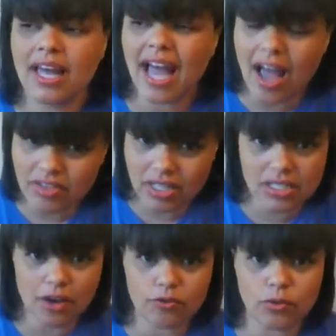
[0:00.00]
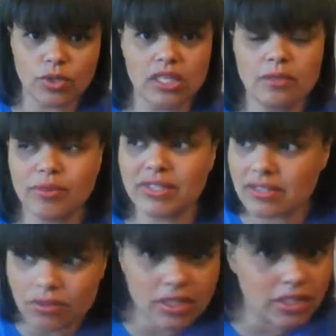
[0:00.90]
having a tough week, but
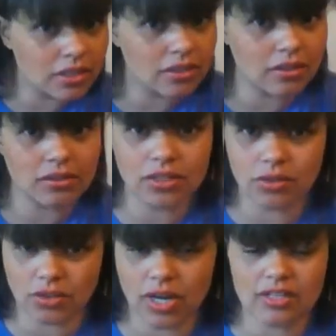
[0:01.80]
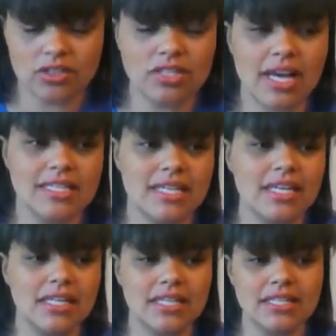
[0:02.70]
still getting your exercise
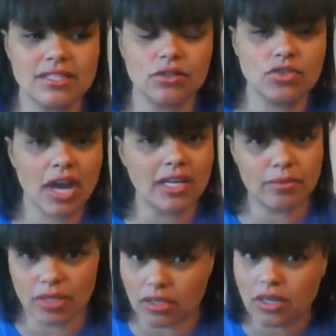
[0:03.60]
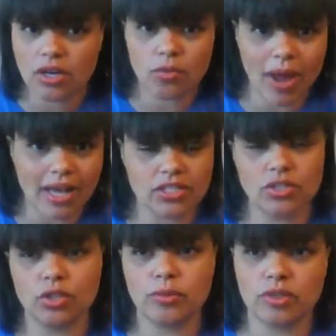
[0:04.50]
in and still trying to be
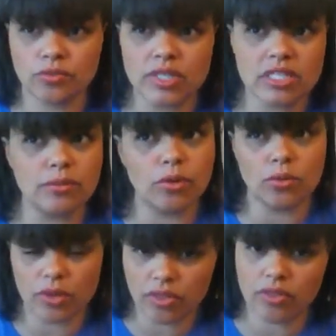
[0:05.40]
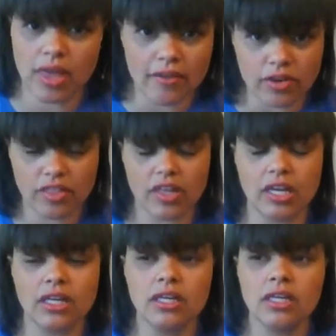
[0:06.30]
rational and reasonable with everything.